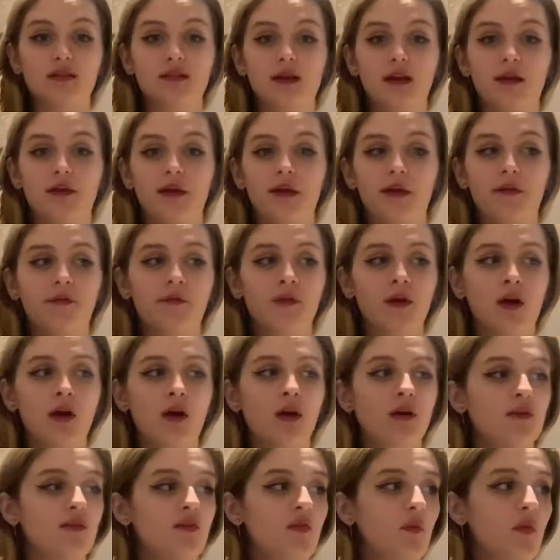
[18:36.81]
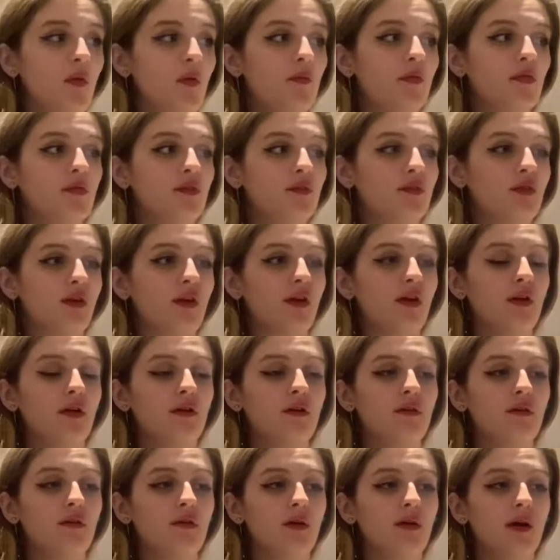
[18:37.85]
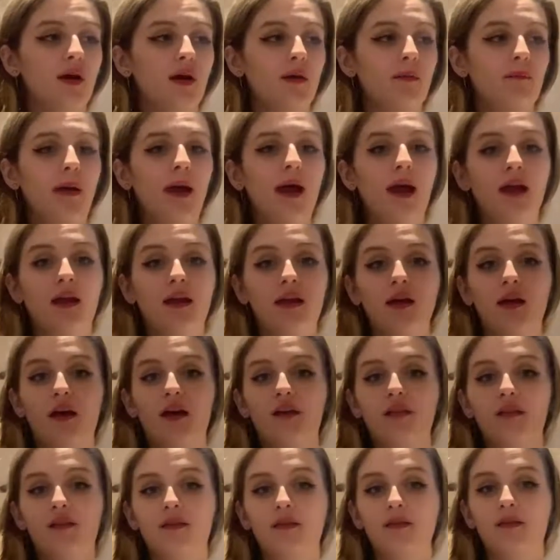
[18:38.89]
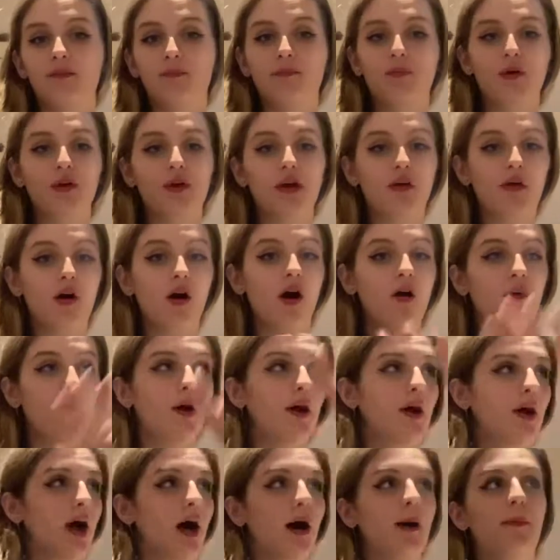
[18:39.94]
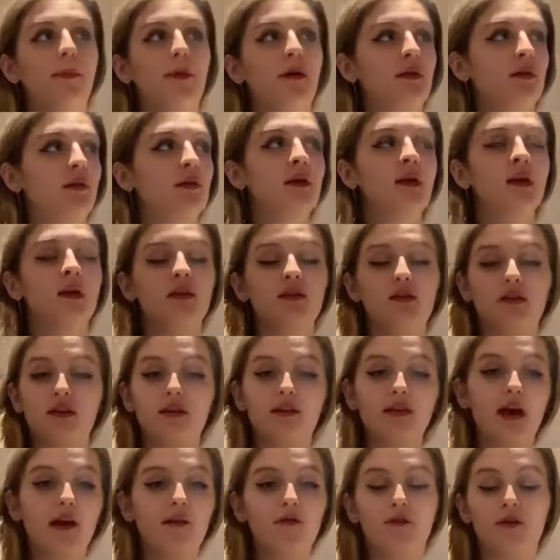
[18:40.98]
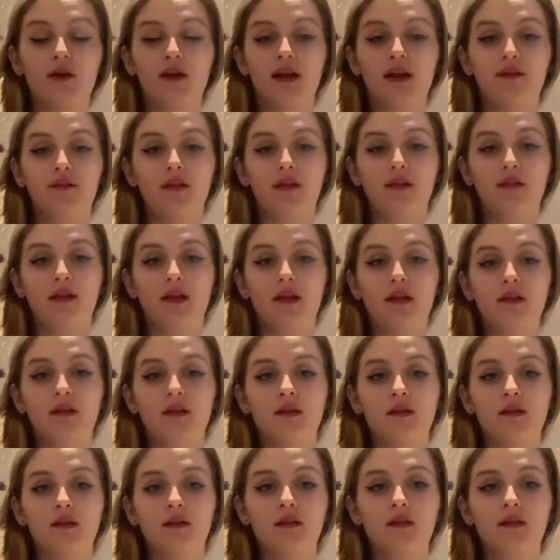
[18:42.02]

So if someone wants to paint and put their artwork up and do that for a living, then